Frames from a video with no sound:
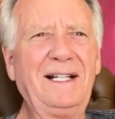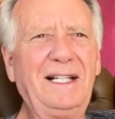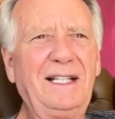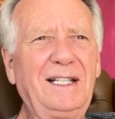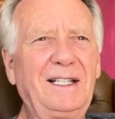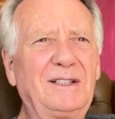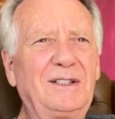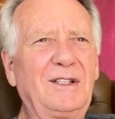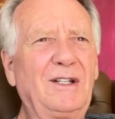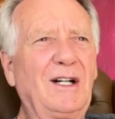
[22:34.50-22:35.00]

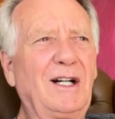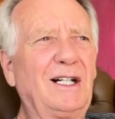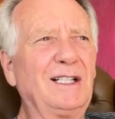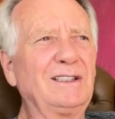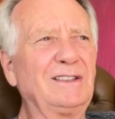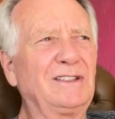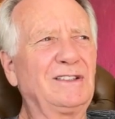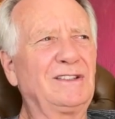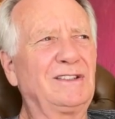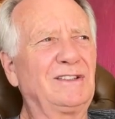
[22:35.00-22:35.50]
It
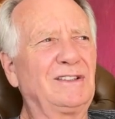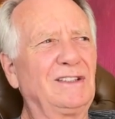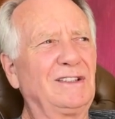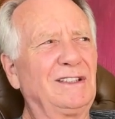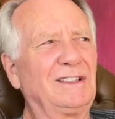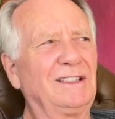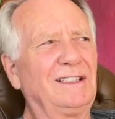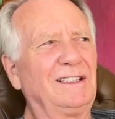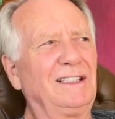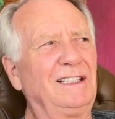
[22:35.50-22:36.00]

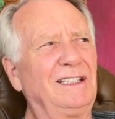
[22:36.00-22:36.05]
costs